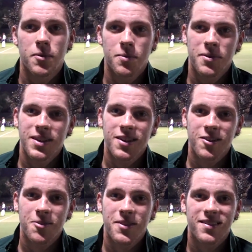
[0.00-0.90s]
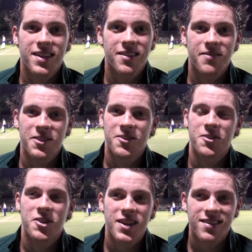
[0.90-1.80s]
We were playing good. We just had to finish
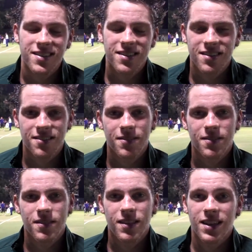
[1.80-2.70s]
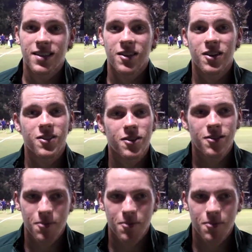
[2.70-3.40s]
our chances, and luckily